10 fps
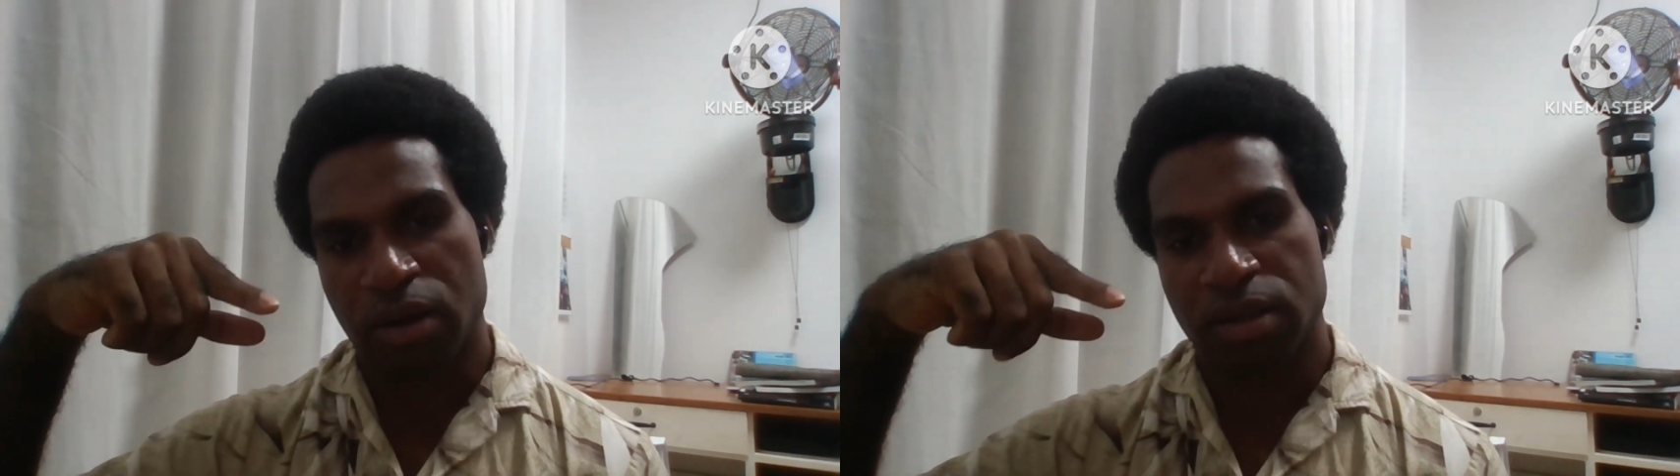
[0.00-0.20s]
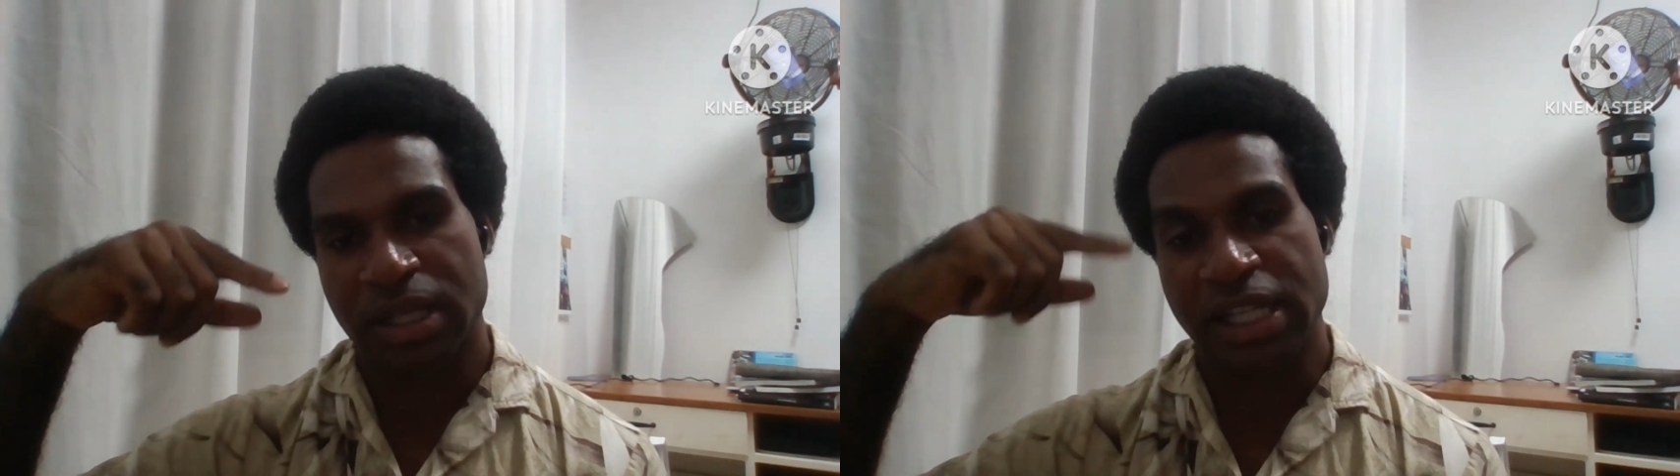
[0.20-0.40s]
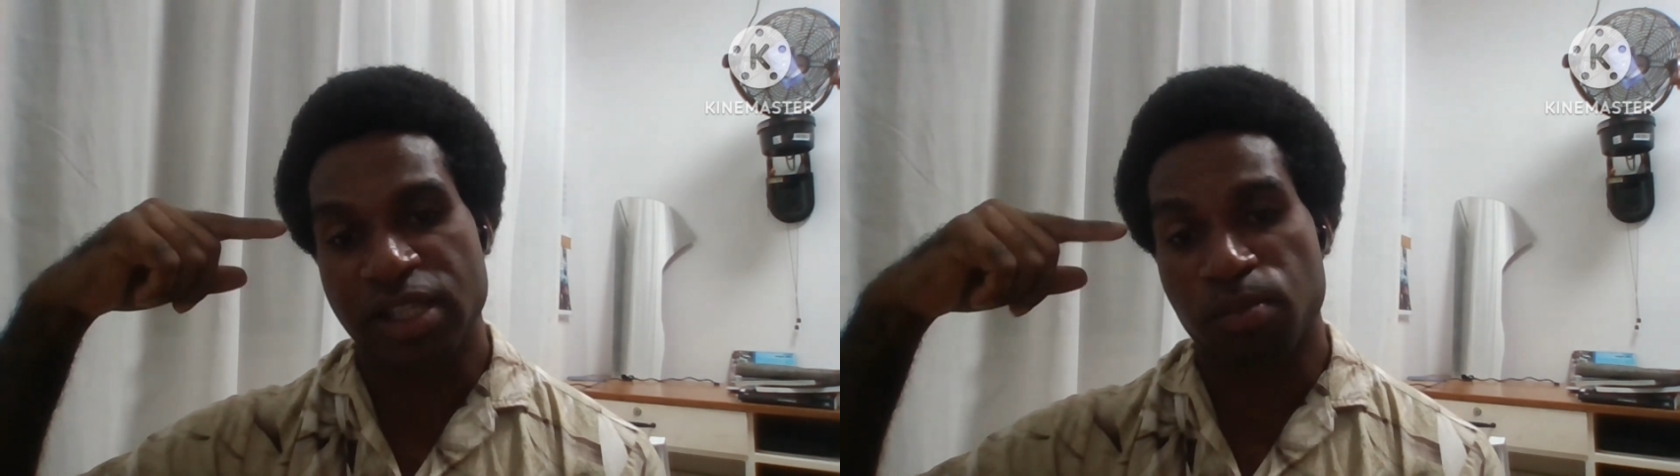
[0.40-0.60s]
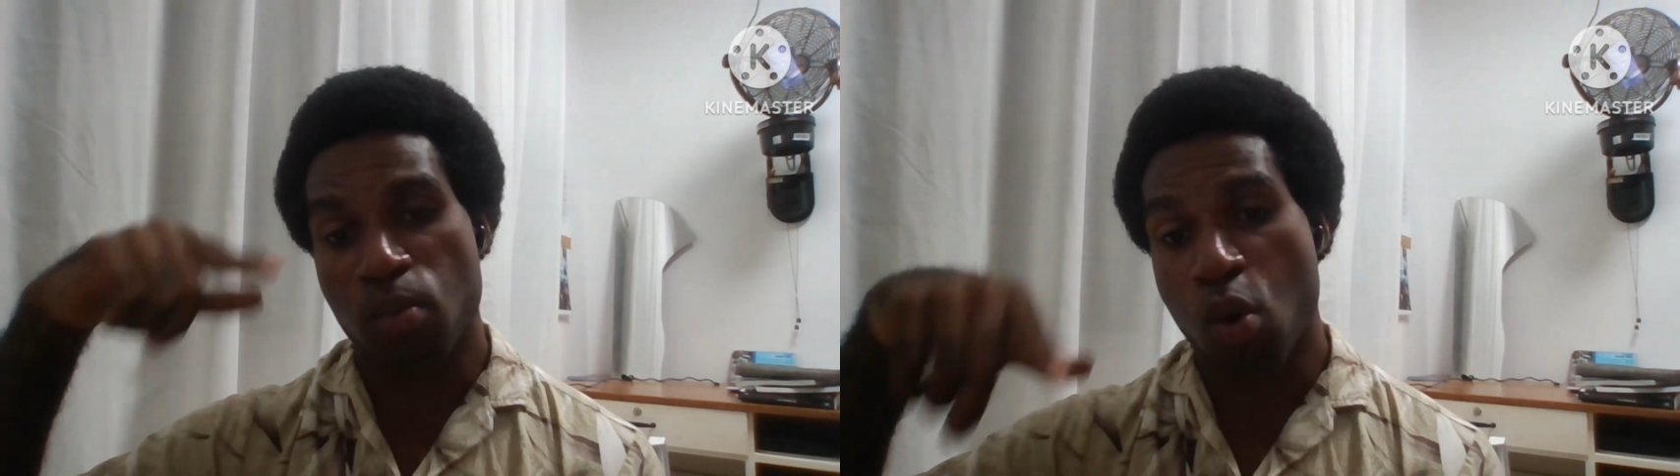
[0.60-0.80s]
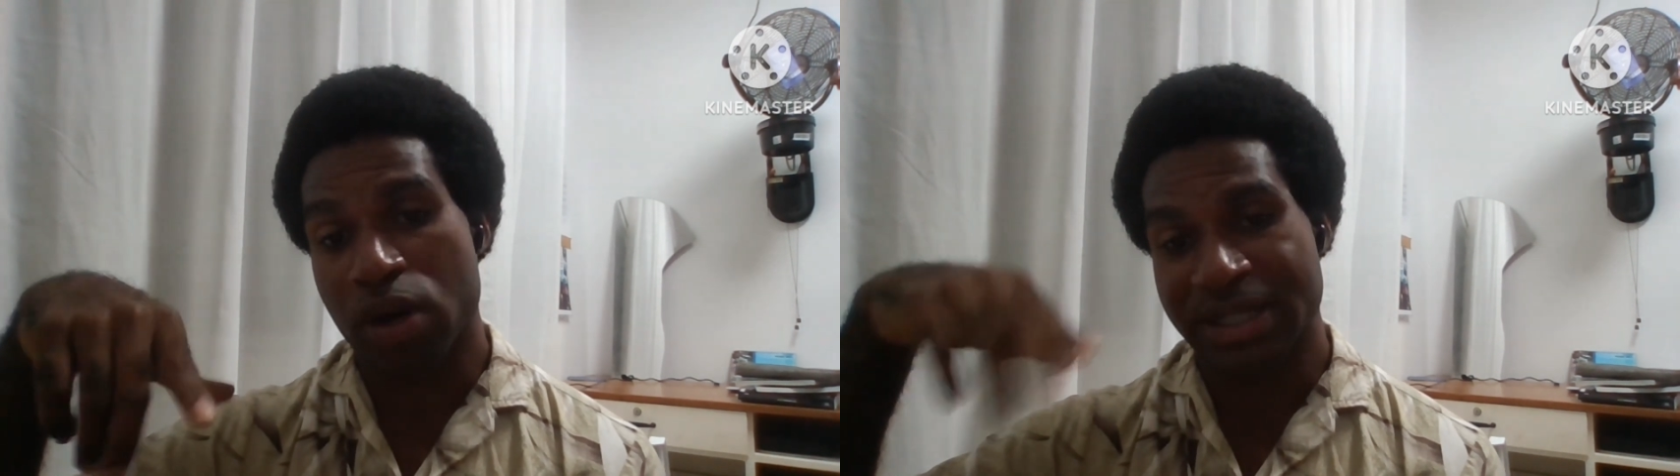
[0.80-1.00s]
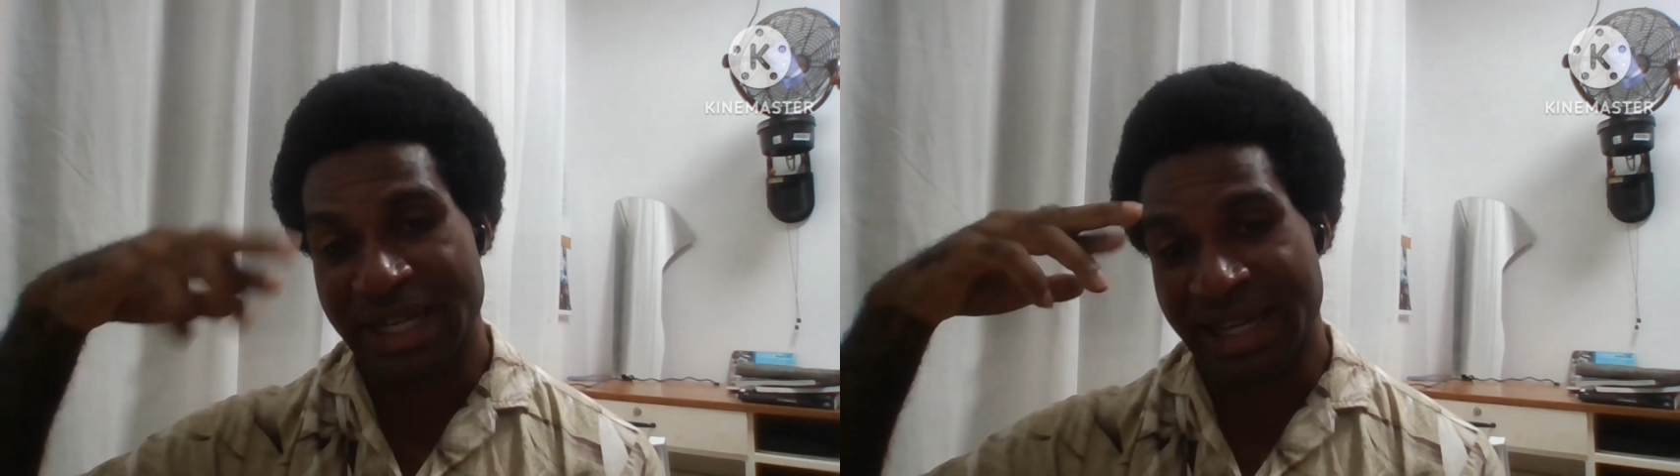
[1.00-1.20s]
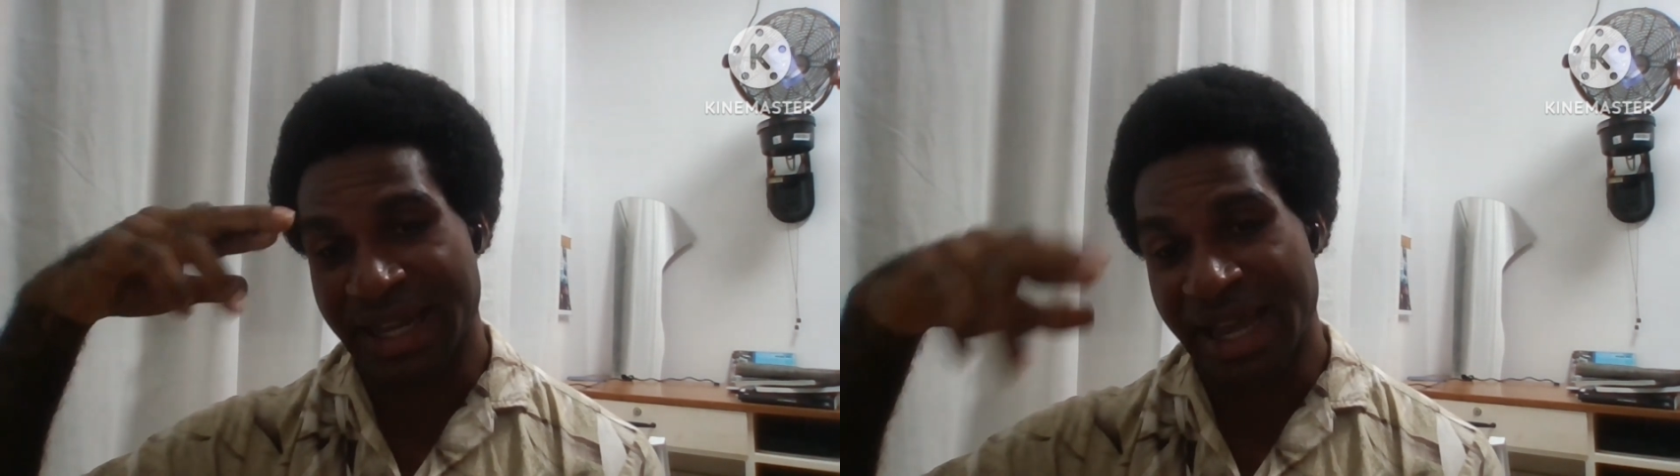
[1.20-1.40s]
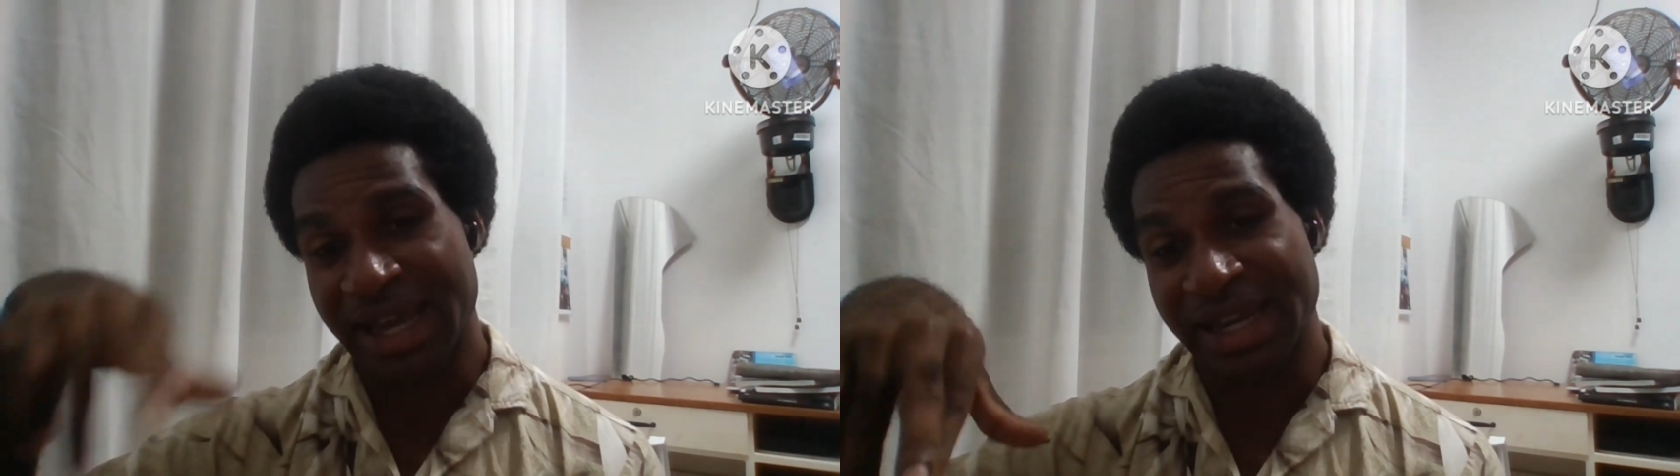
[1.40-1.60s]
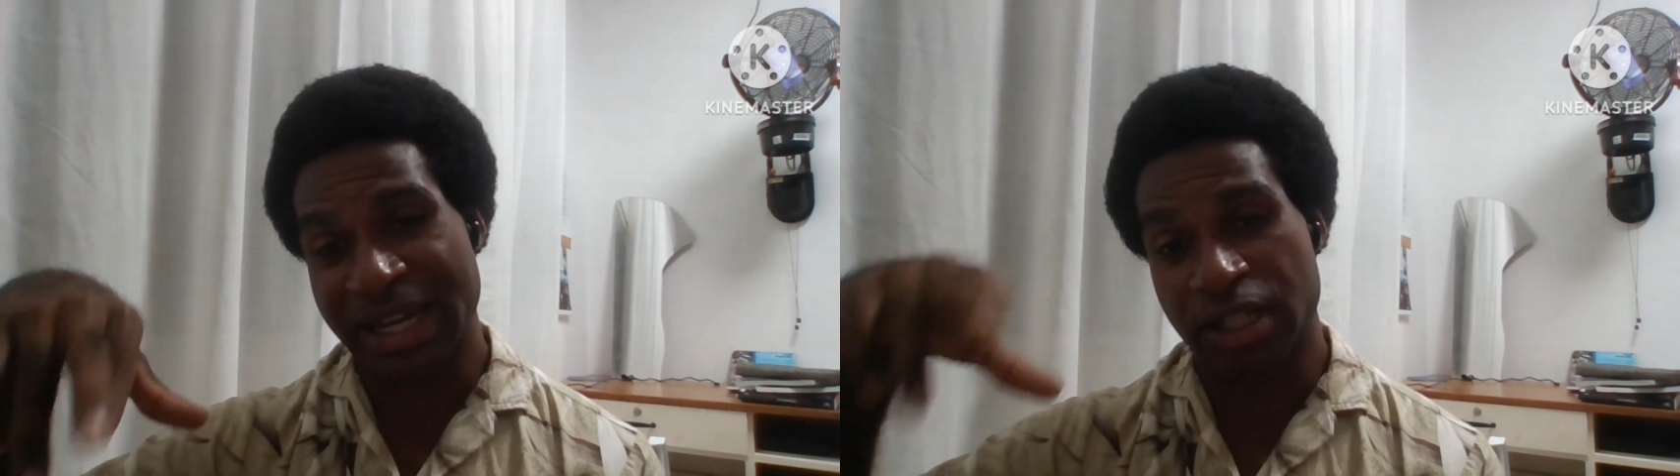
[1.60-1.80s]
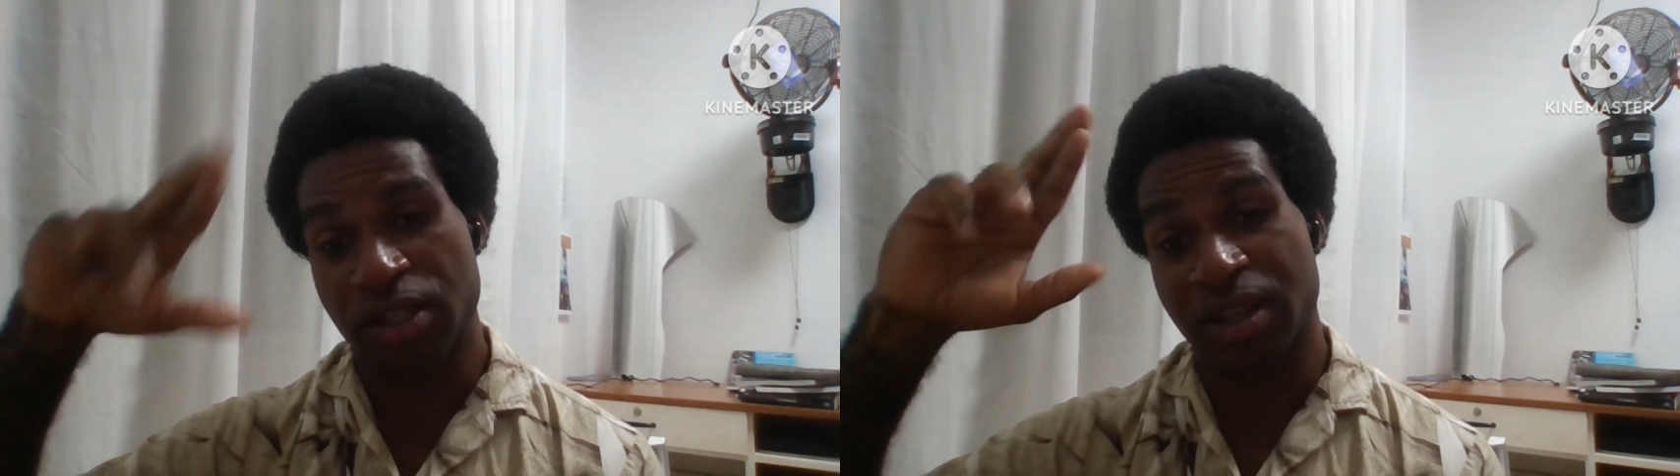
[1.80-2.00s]
more dedicated to
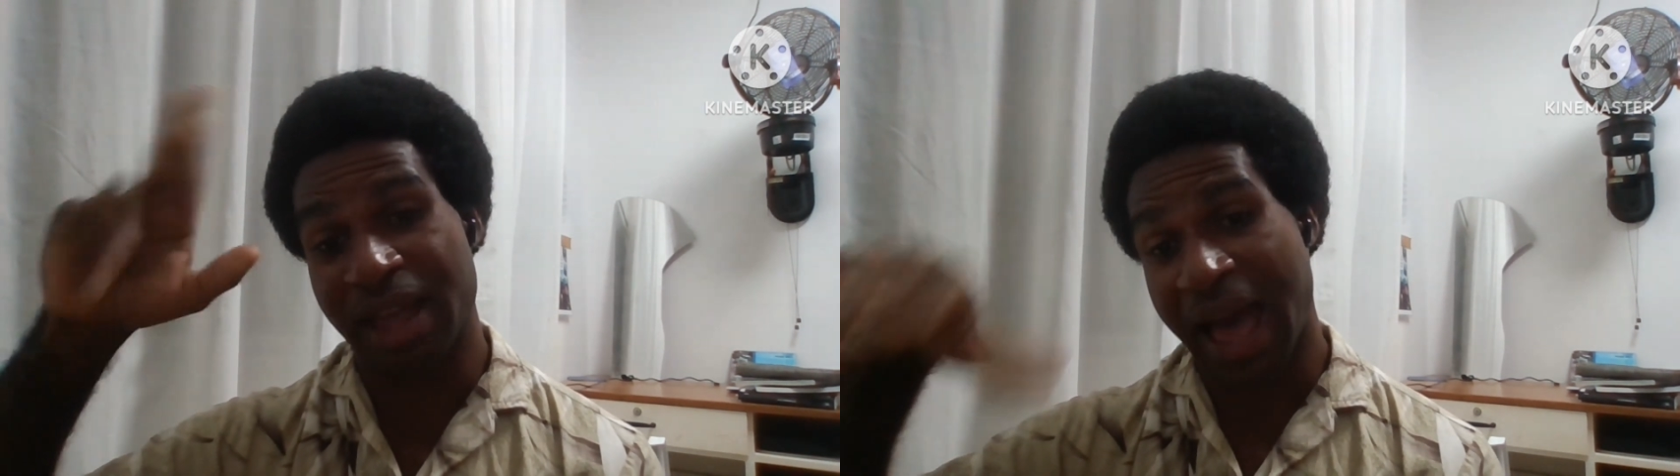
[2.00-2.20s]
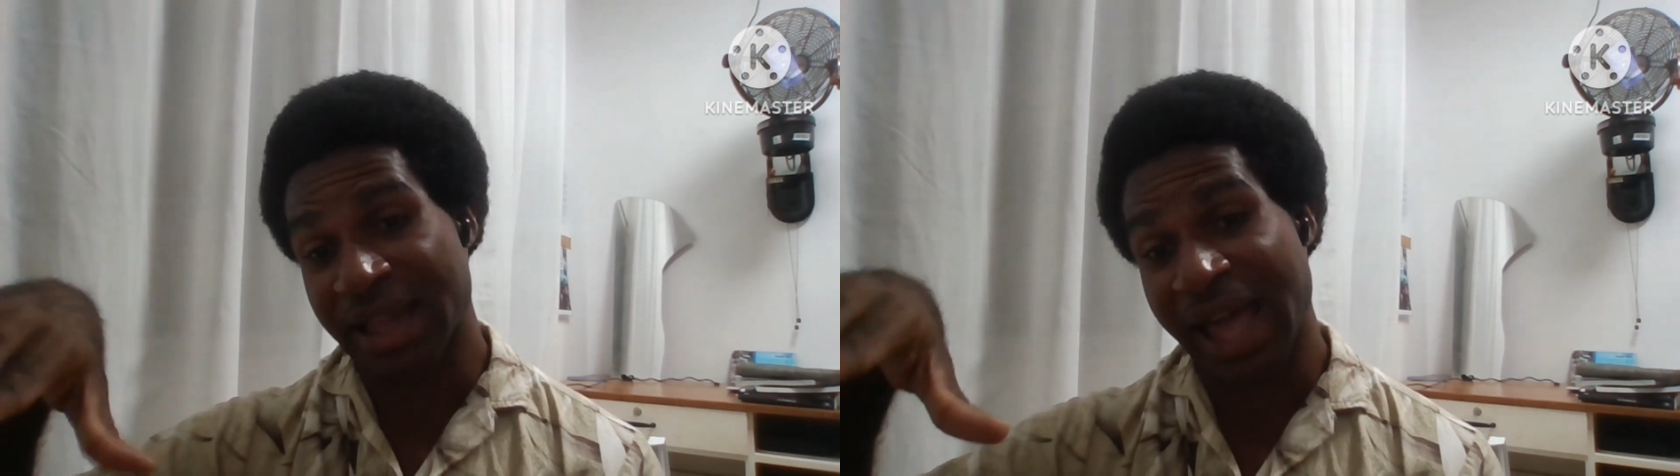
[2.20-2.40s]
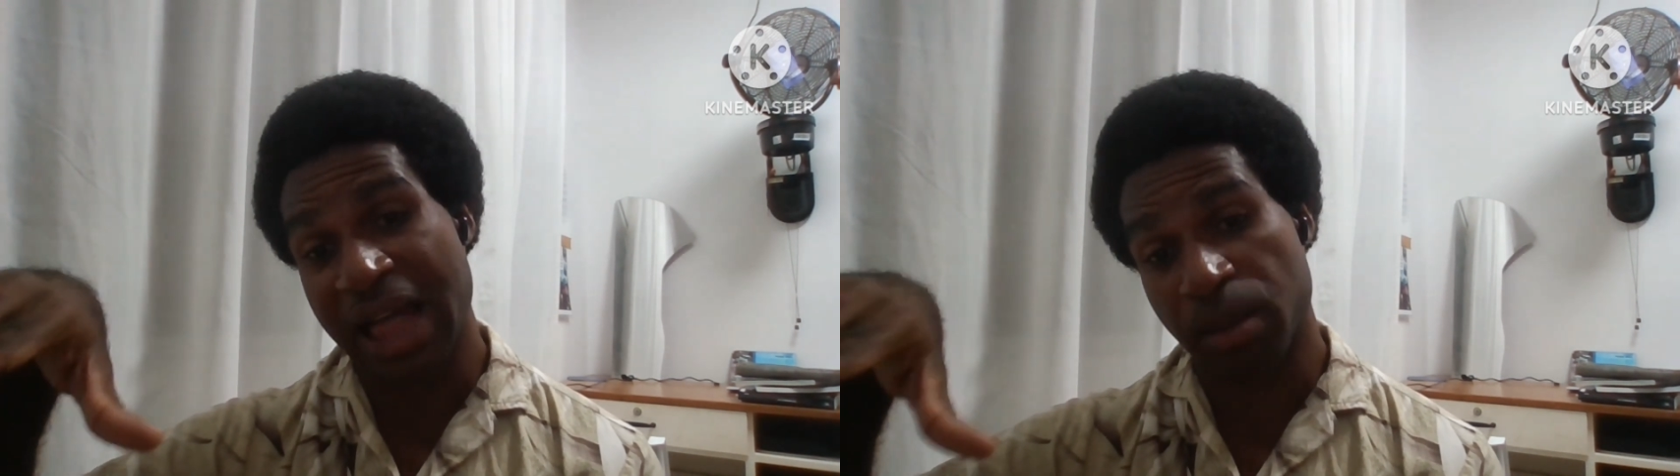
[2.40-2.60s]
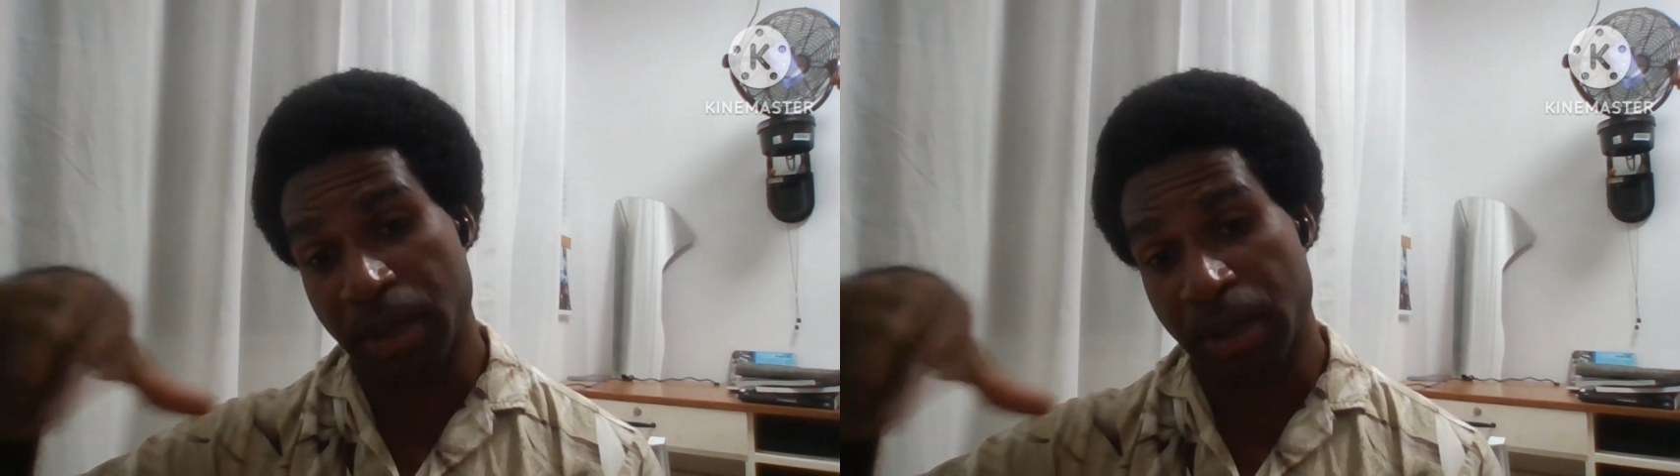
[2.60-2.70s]
that element.